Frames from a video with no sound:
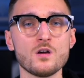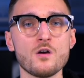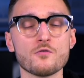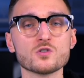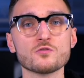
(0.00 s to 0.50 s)

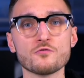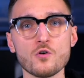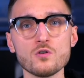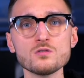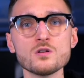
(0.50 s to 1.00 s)
First of
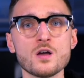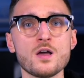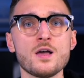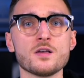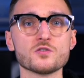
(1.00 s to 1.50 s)
all,
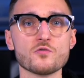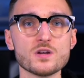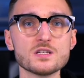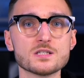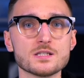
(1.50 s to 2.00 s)
there
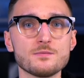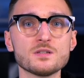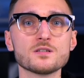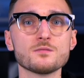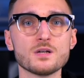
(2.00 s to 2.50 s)
is
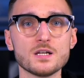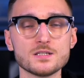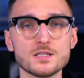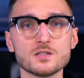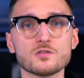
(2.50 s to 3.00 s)
limited
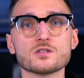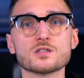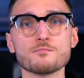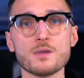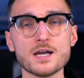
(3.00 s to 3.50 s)
ability to
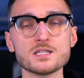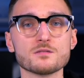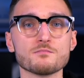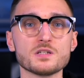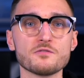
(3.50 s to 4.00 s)
customize
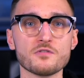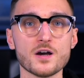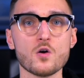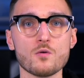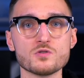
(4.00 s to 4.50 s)
and
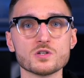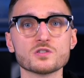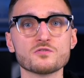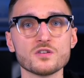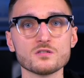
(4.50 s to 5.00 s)
modify
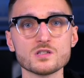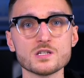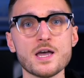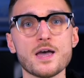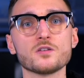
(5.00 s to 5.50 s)
objects,
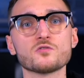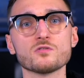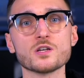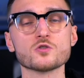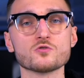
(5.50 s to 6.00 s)
fields, and
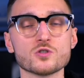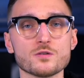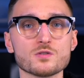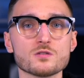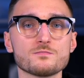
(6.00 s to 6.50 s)

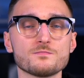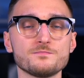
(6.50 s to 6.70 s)
relationships.